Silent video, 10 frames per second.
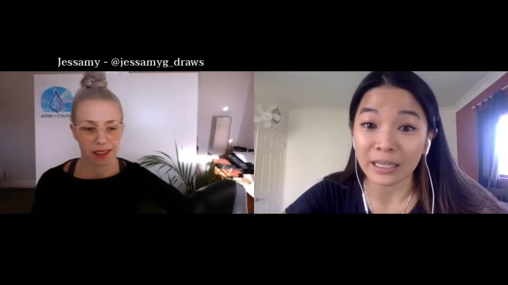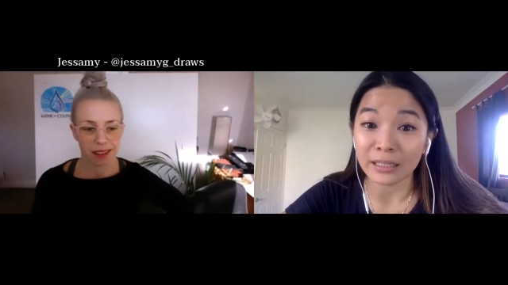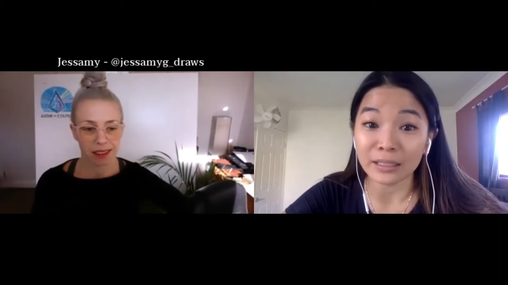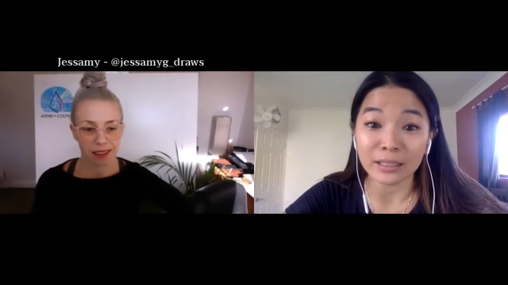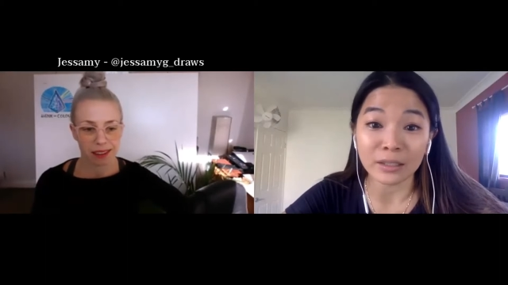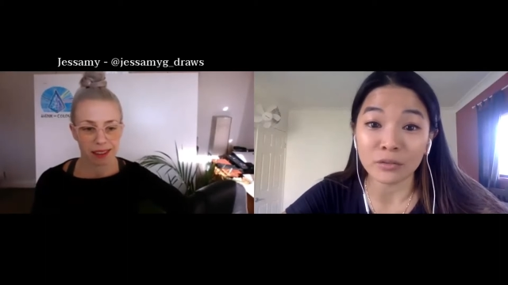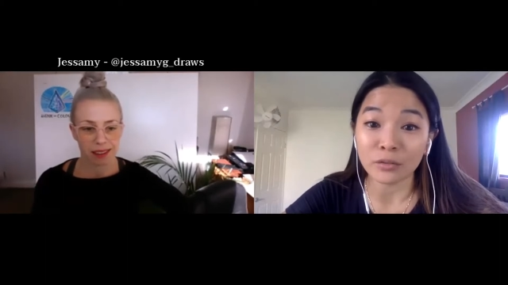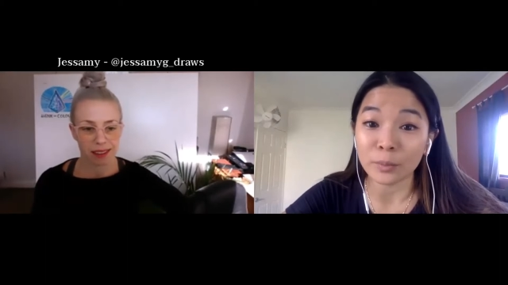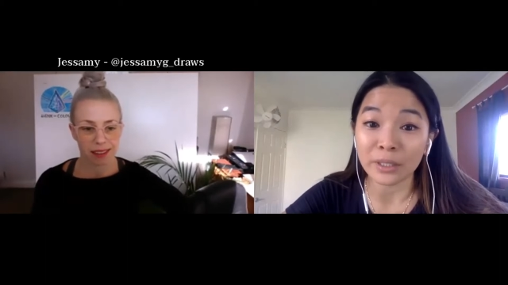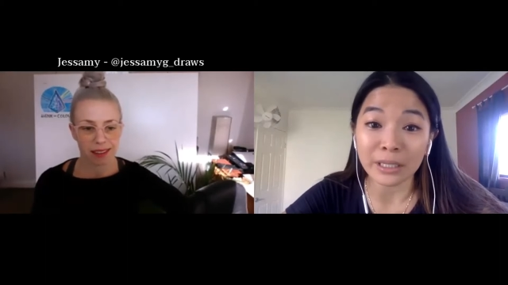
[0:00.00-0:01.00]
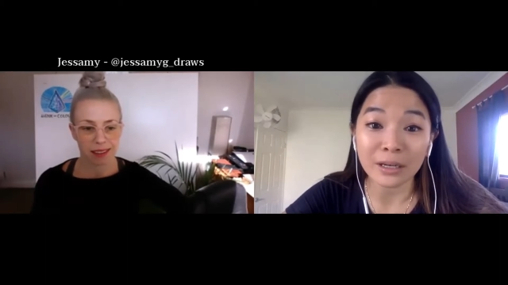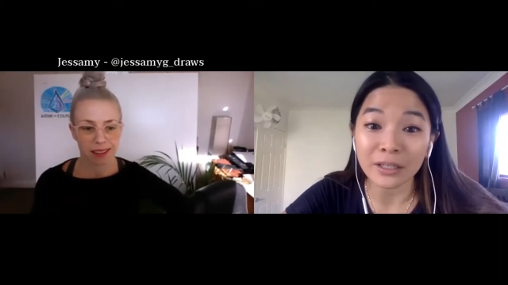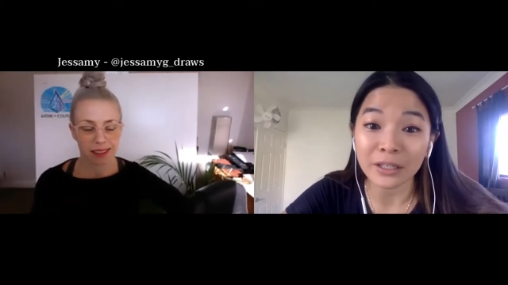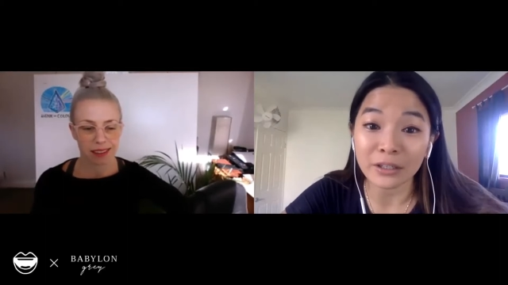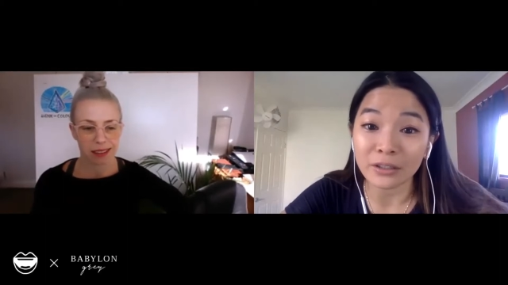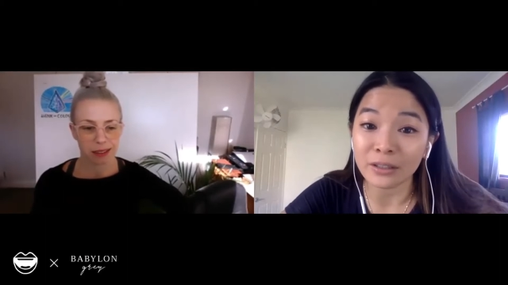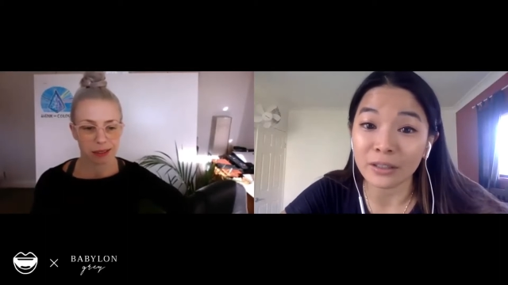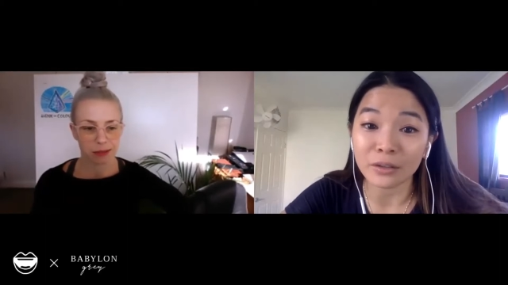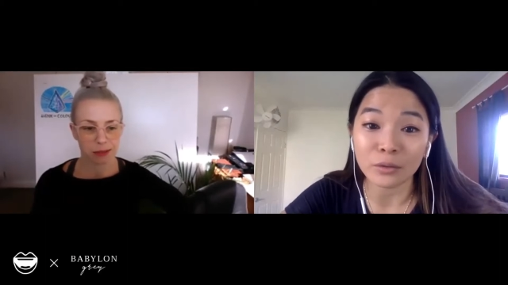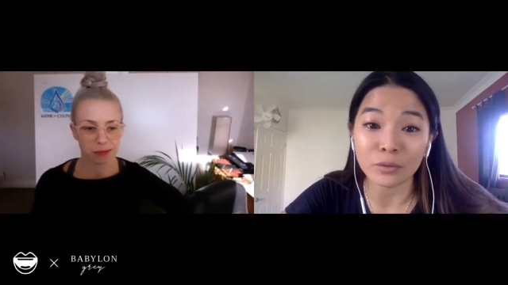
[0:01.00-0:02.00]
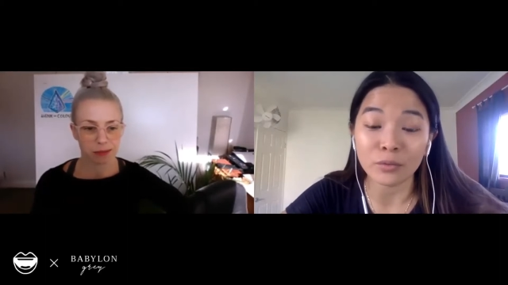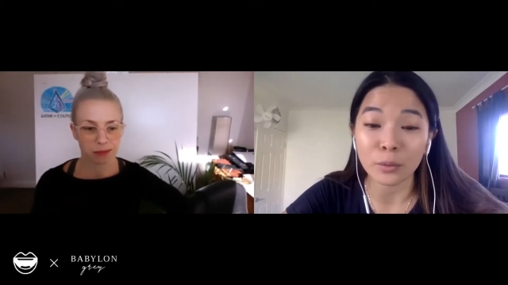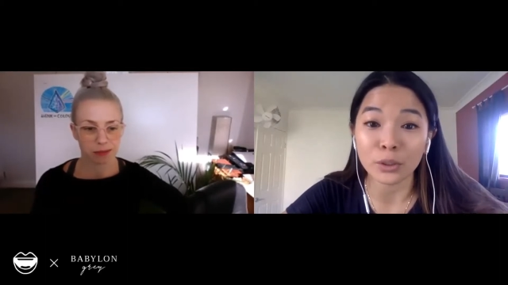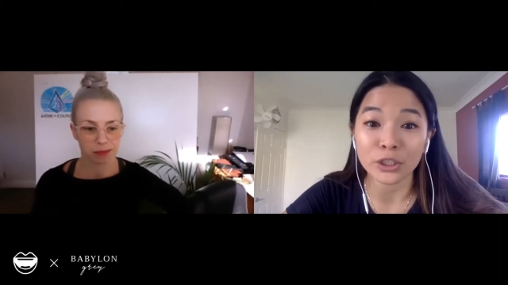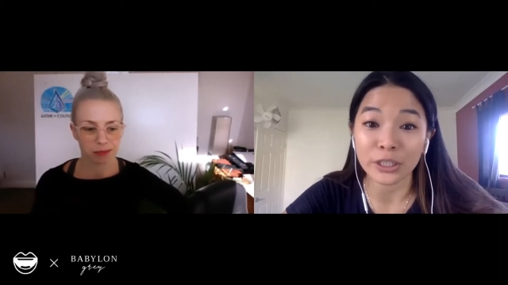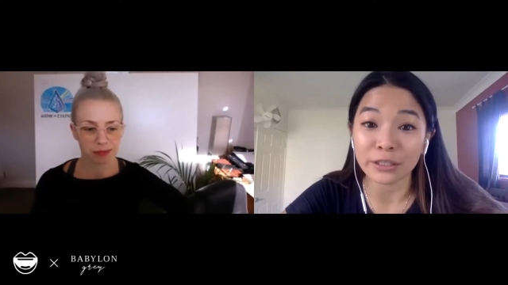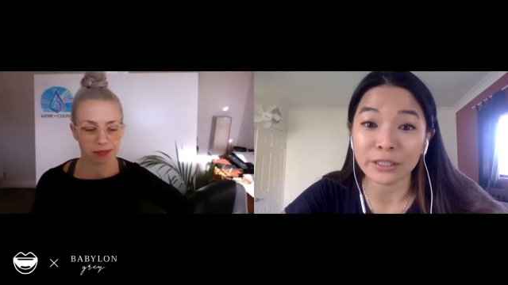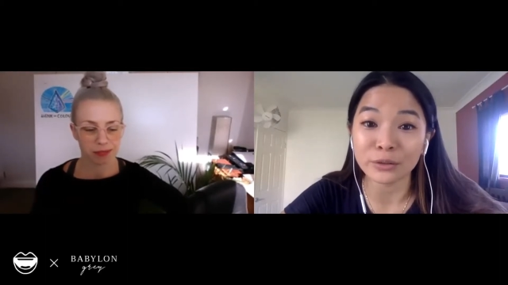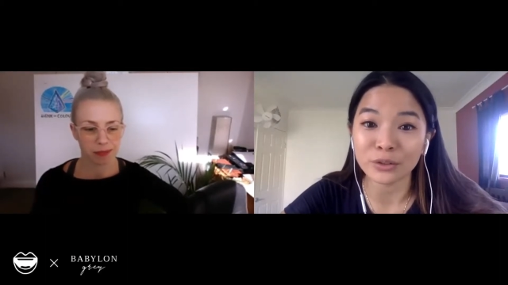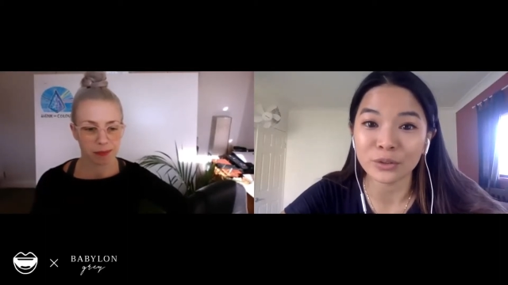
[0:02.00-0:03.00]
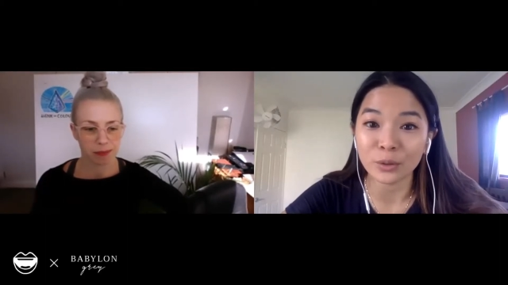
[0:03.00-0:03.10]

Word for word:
Speaker 1: And thank you for being on here. Thank you for sharing your